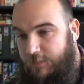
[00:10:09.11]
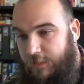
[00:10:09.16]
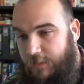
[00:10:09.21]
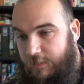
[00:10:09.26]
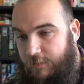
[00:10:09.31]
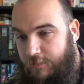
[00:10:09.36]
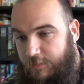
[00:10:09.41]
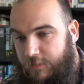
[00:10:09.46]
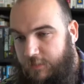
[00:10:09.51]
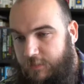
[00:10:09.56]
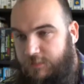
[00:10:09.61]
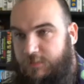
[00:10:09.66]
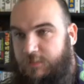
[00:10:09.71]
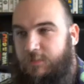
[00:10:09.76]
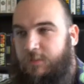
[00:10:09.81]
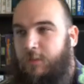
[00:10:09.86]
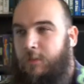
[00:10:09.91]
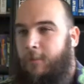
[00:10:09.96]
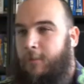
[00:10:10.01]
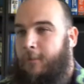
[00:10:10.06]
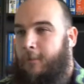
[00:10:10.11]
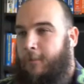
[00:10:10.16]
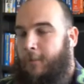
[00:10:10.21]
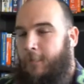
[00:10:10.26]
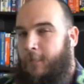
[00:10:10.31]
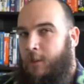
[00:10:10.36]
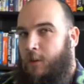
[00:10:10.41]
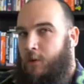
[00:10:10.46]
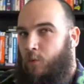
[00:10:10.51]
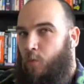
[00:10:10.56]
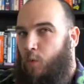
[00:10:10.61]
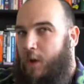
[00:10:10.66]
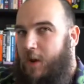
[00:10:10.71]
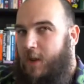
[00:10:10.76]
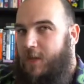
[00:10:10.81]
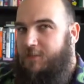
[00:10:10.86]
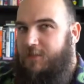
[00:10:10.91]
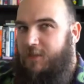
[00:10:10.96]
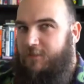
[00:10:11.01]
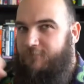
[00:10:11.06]
and this. What
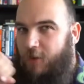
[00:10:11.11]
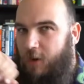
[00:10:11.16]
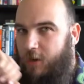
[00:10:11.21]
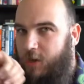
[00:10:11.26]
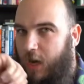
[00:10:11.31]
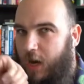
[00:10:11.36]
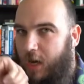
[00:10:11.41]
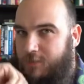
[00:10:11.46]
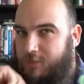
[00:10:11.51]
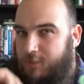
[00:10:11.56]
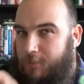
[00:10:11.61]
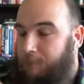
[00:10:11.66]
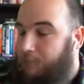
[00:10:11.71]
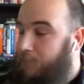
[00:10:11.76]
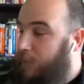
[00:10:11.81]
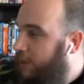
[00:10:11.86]
is infra cost?